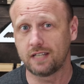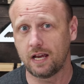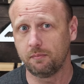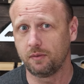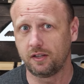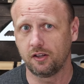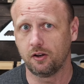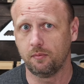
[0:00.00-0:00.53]
time
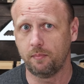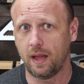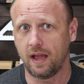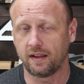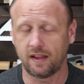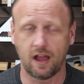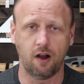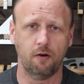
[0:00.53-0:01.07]
to get them
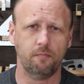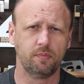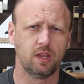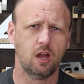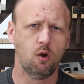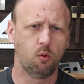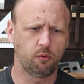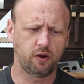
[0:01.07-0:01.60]
back out.
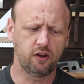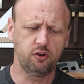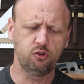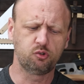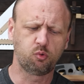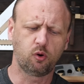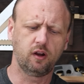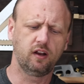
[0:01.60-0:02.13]
What we're gonna do
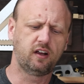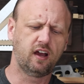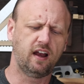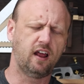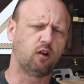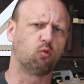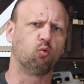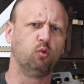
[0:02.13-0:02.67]
is we're gonna cut
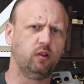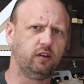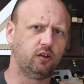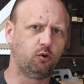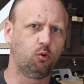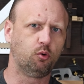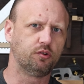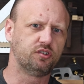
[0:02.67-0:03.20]
out a really
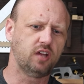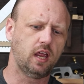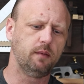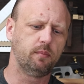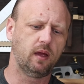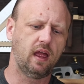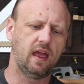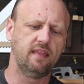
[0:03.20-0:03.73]
cool
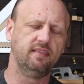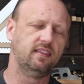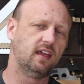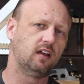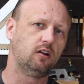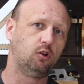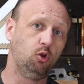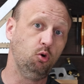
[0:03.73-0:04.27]
shape and
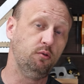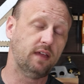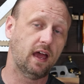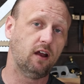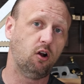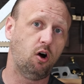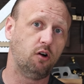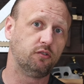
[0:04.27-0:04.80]
then glue
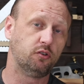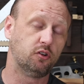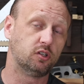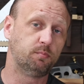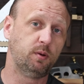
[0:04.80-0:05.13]
that onto those